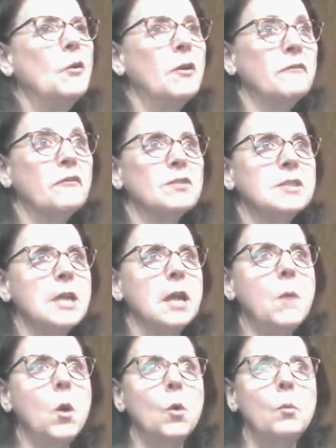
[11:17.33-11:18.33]
or first-time
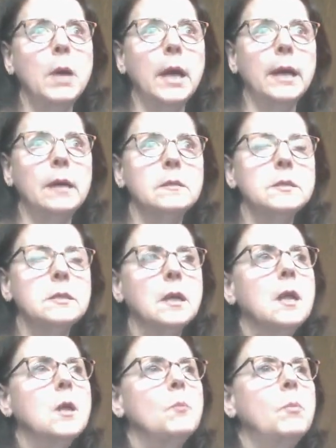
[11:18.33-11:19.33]
home buyers.
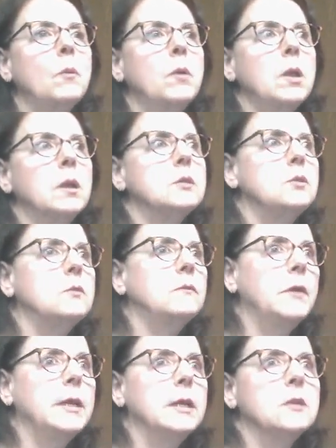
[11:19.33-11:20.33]
But we also do
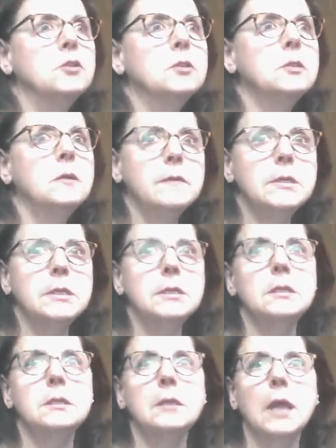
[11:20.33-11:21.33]
financial
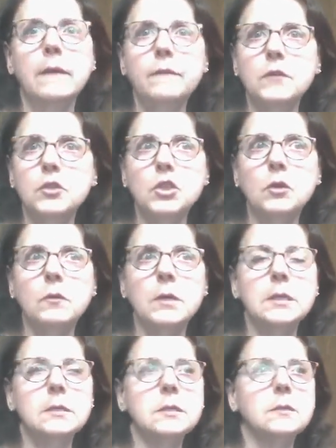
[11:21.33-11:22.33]
services and life
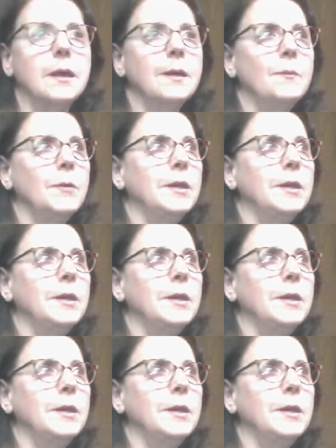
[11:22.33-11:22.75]
insurance. I mean,